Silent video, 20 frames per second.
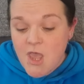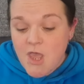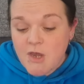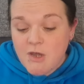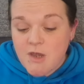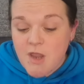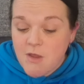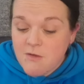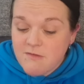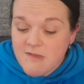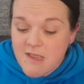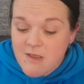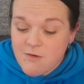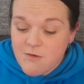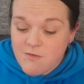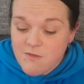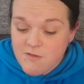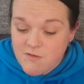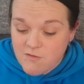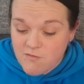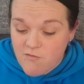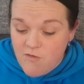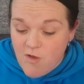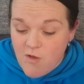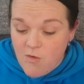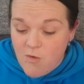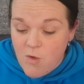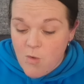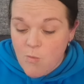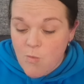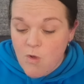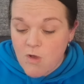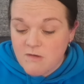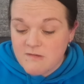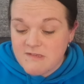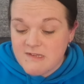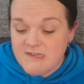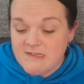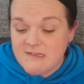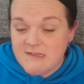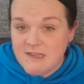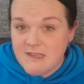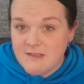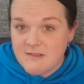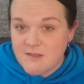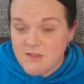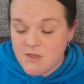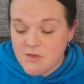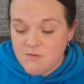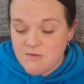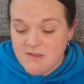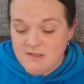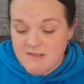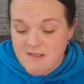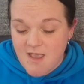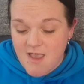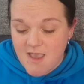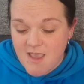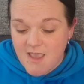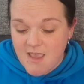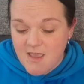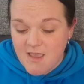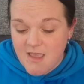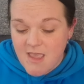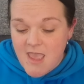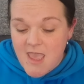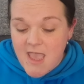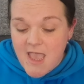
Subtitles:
Note down on the scroll what it is you desire.